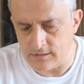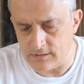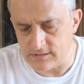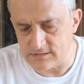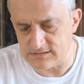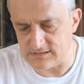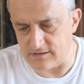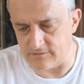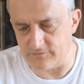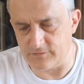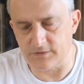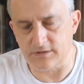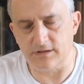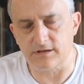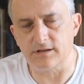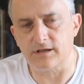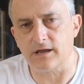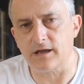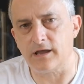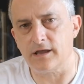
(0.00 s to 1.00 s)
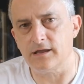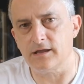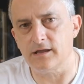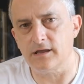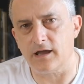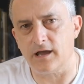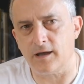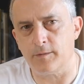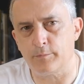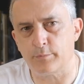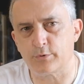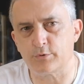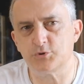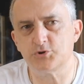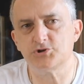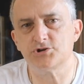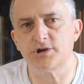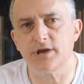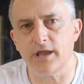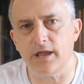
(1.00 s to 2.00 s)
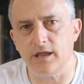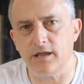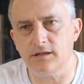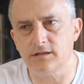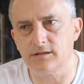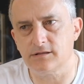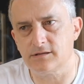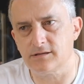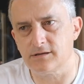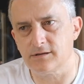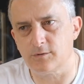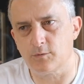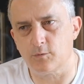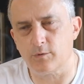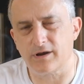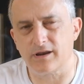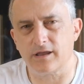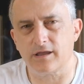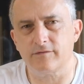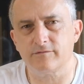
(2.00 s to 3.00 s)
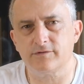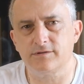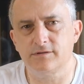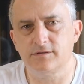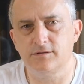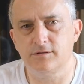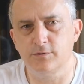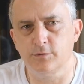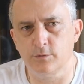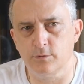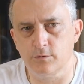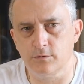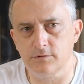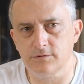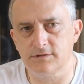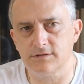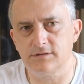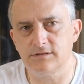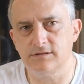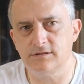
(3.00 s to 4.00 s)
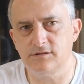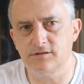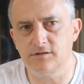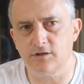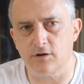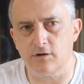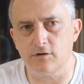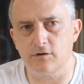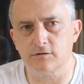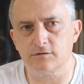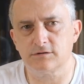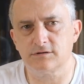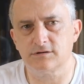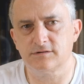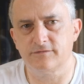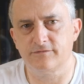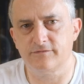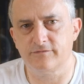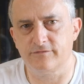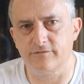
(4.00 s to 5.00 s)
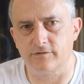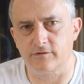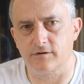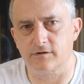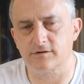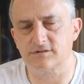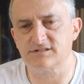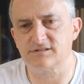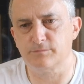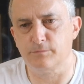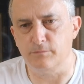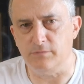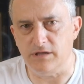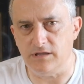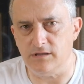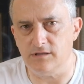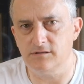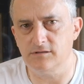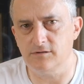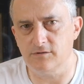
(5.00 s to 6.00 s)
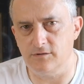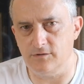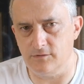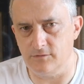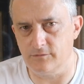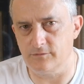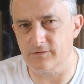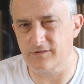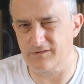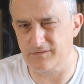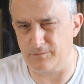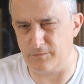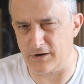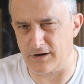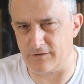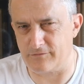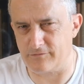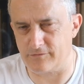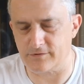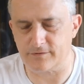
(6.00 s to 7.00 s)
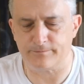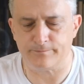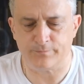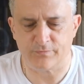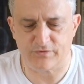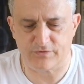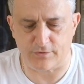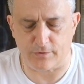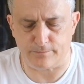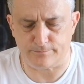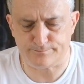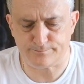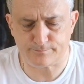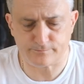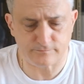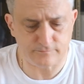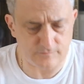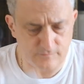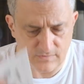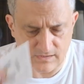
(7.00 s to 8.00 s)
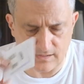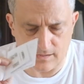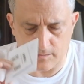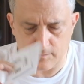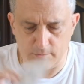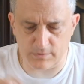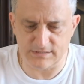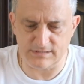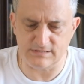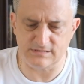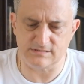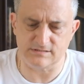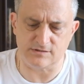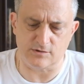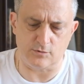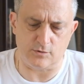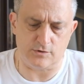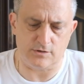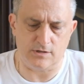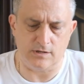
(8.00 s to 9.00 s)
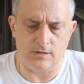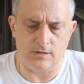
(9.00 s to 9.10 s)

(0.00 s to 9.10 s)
something that I appreciate when I have tools that don't force me to use a smartphone. So, but this is good.